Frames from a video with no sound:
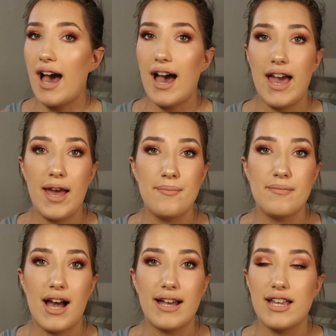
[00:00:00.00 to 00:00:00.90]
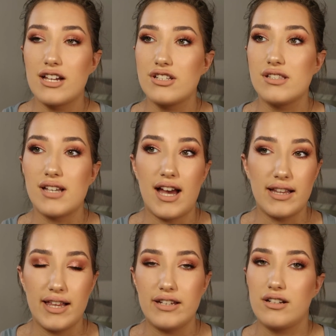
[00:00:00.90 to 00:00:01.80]
Eyelashes,
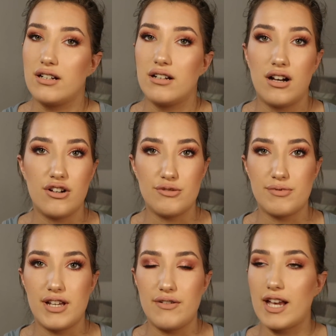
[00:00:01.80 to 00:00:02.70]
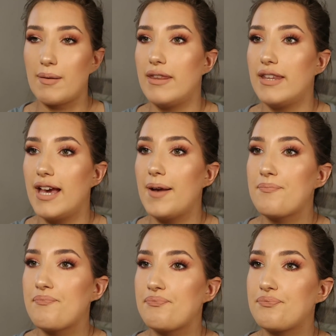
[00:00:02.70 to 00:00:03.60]
eyeliner, 100% recommend them.